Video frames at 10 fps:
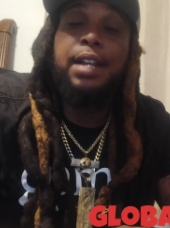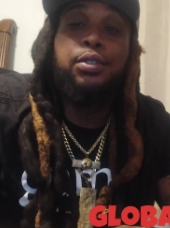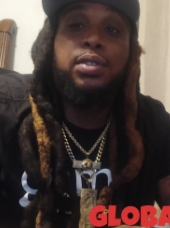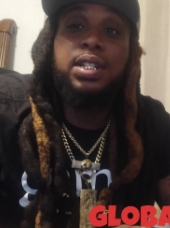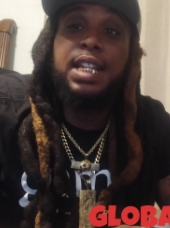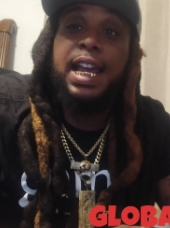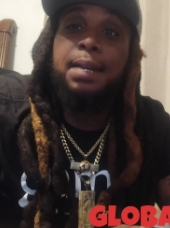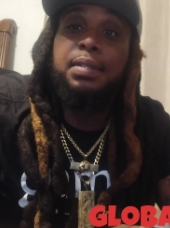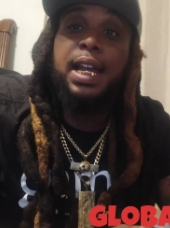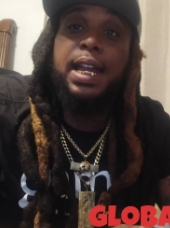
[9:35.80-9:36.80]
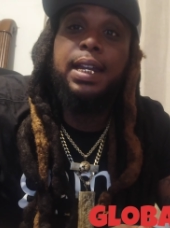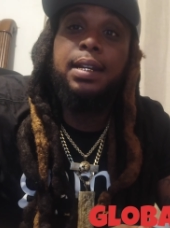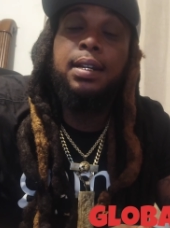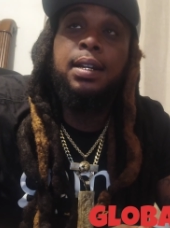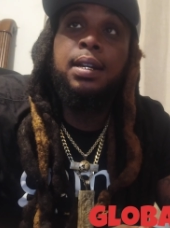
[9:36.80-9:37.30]
I do the same
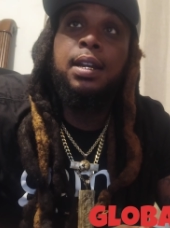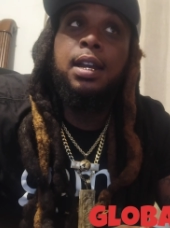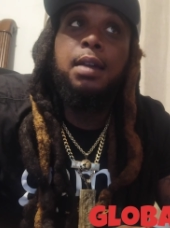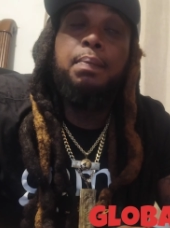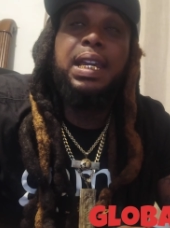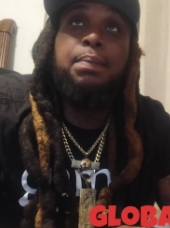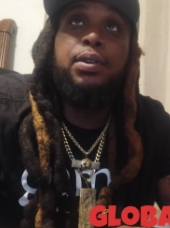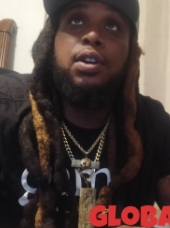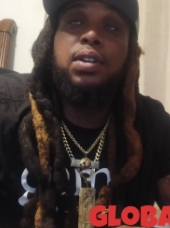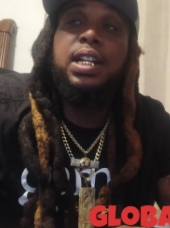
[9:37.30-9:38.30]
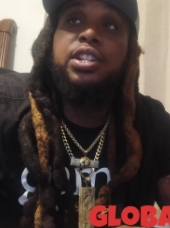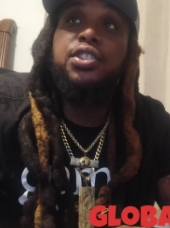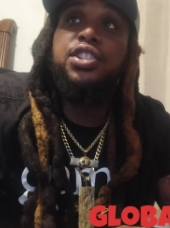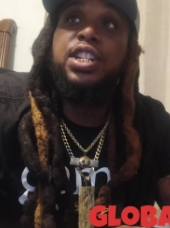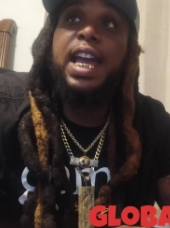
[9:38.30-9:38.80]
thing. People don't
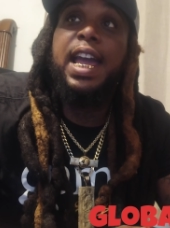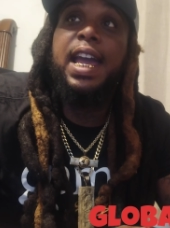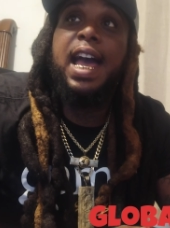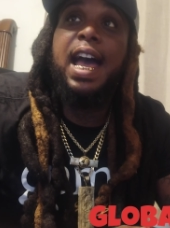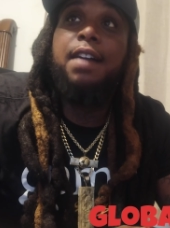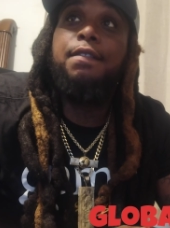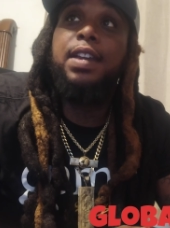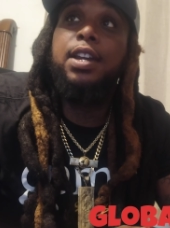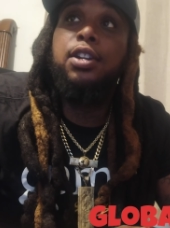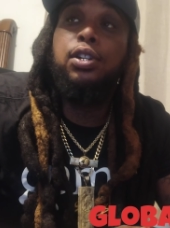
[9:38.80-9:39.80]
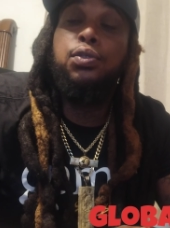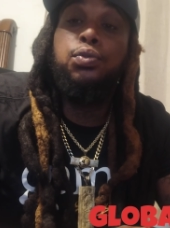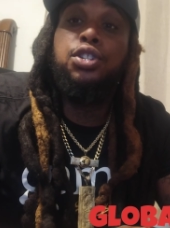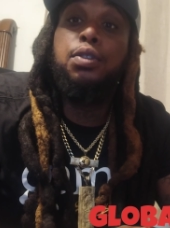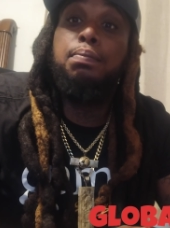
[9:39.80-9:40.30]
understand how it feel to
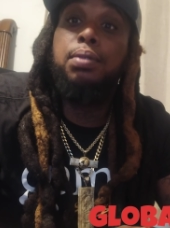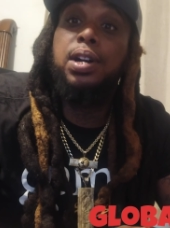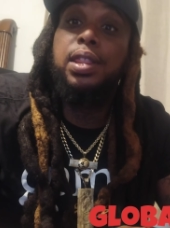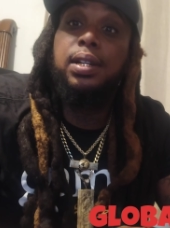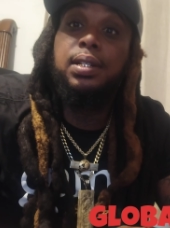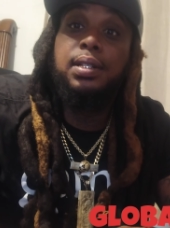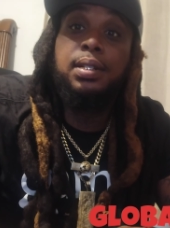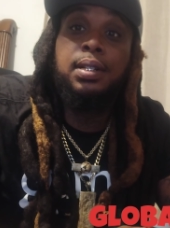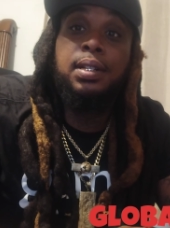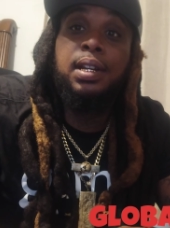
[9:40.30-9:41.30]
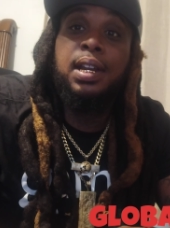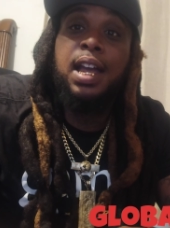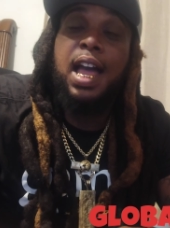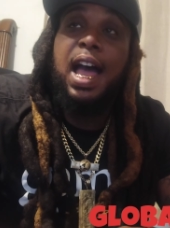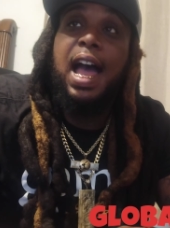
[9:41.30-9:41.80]
lose your brothers.
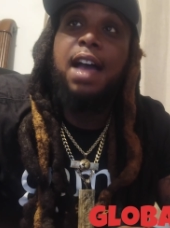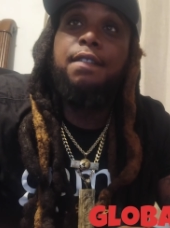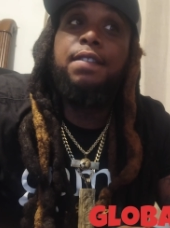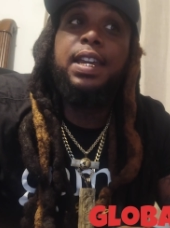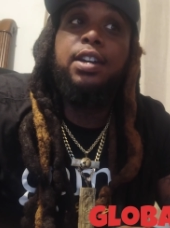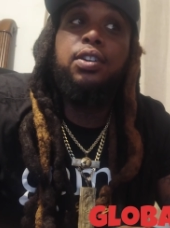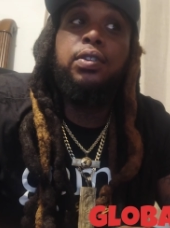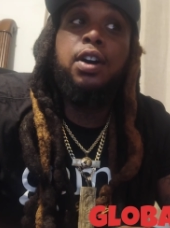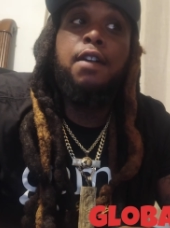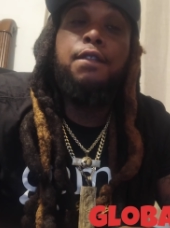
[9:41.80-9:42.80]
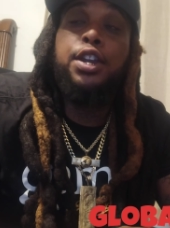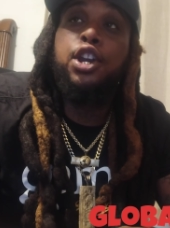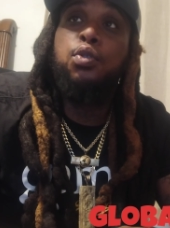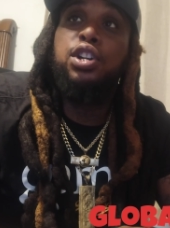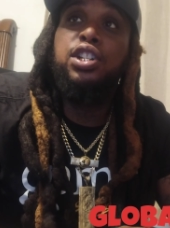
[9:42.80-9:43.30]
How it feel for
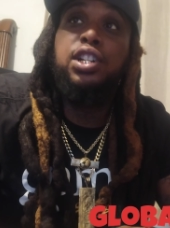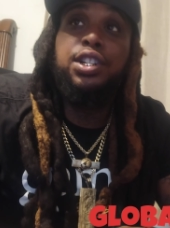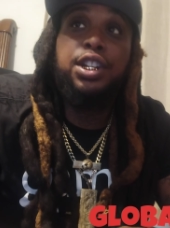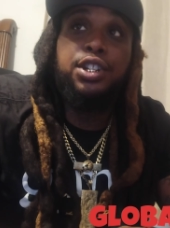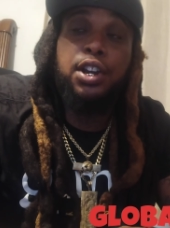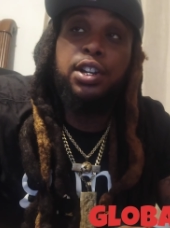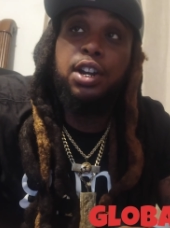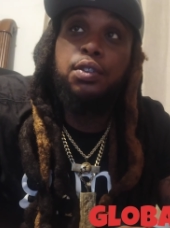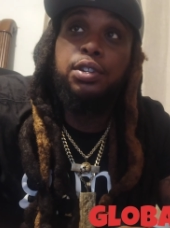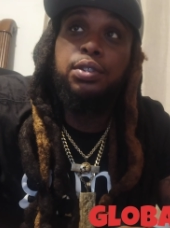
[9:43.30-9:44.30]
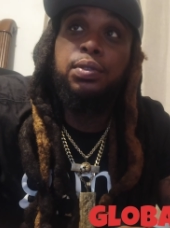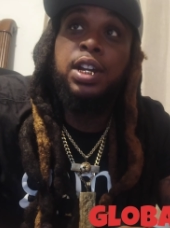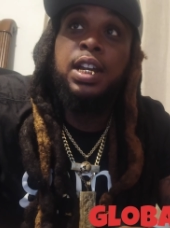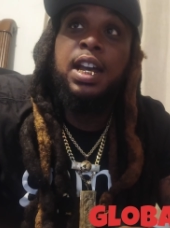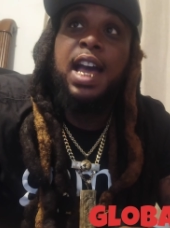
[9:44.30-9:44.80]
your hood to turn on you.
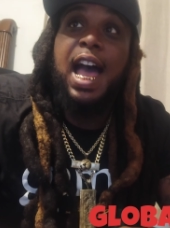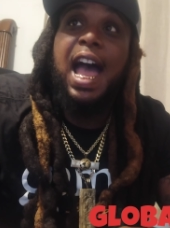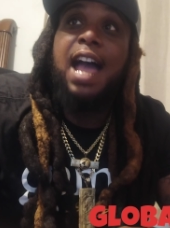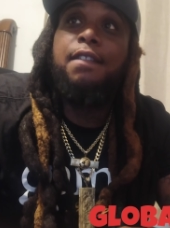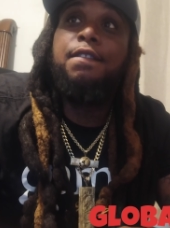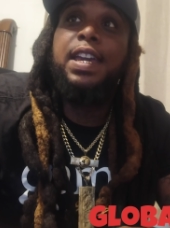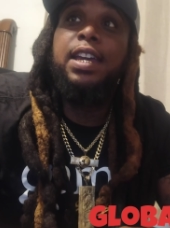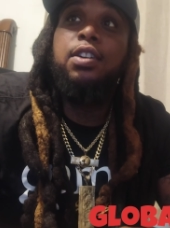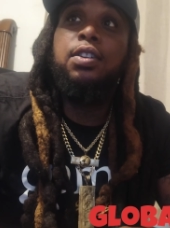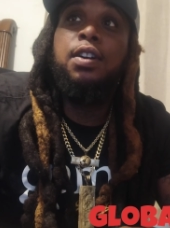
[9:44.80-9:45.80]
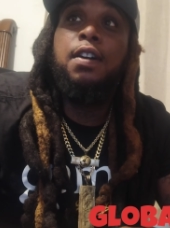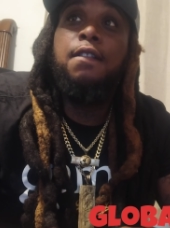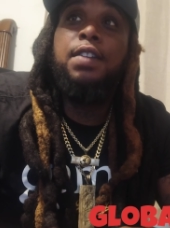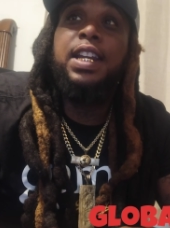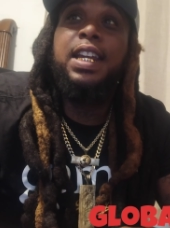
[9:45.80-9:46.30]
How it feel
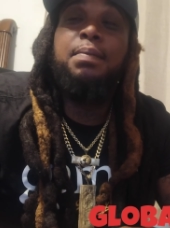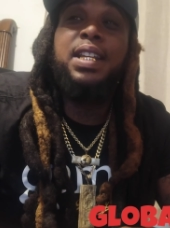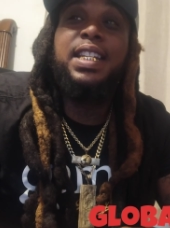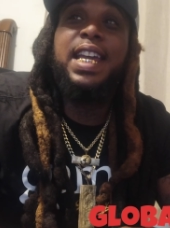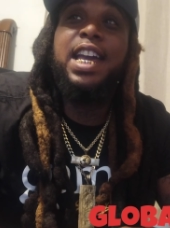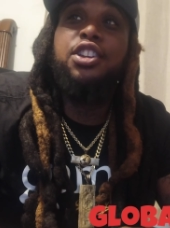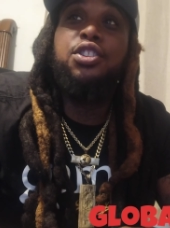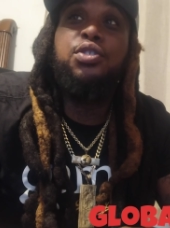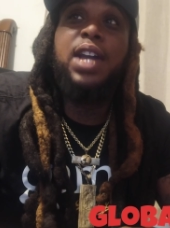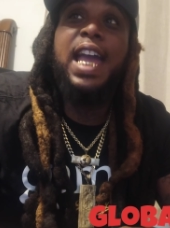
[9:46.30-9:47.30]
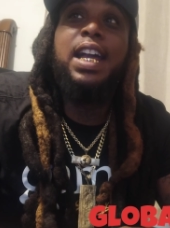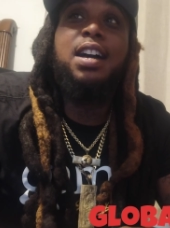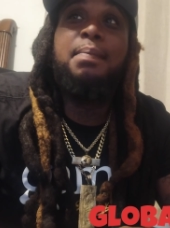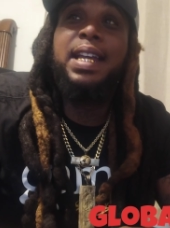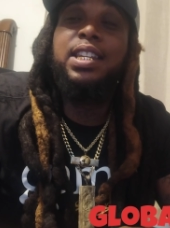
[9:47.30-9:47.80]
for them to tell you you
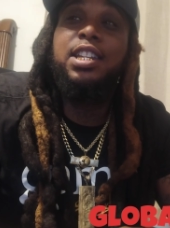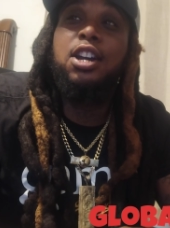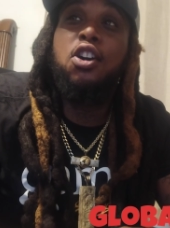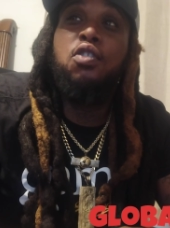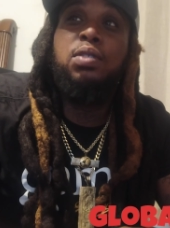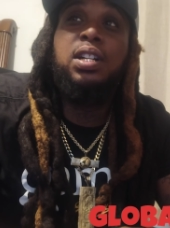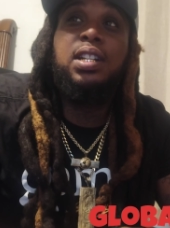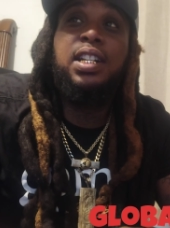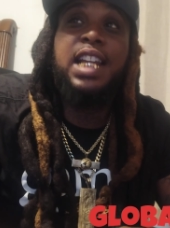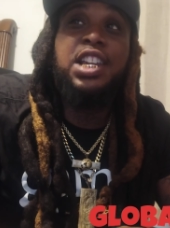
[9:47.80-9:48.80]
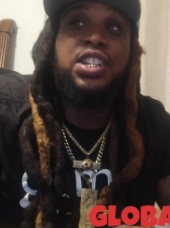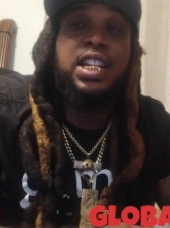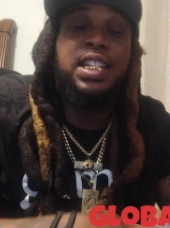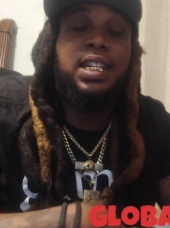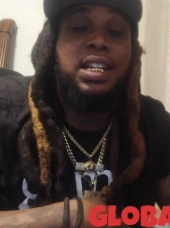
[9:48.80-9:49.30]
can't come back to your own hood. That
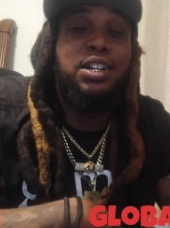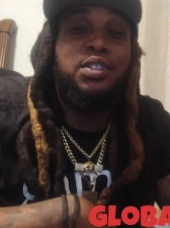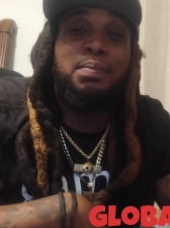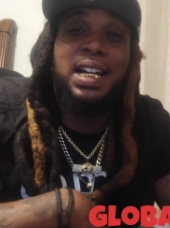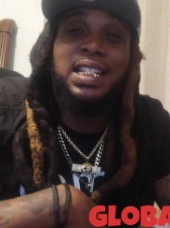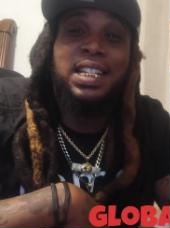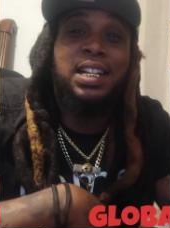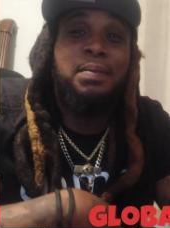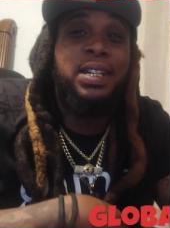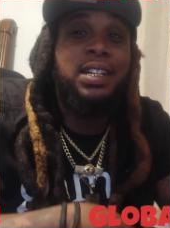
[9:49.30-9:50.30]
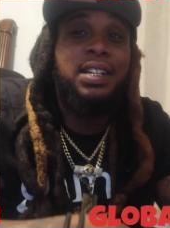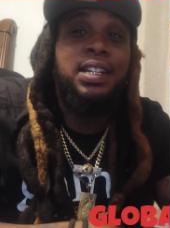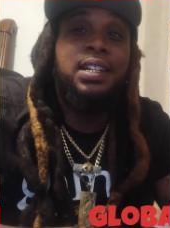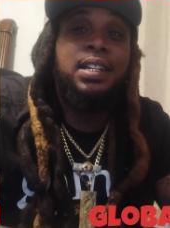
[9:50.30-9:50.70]
shit tickled my stomach.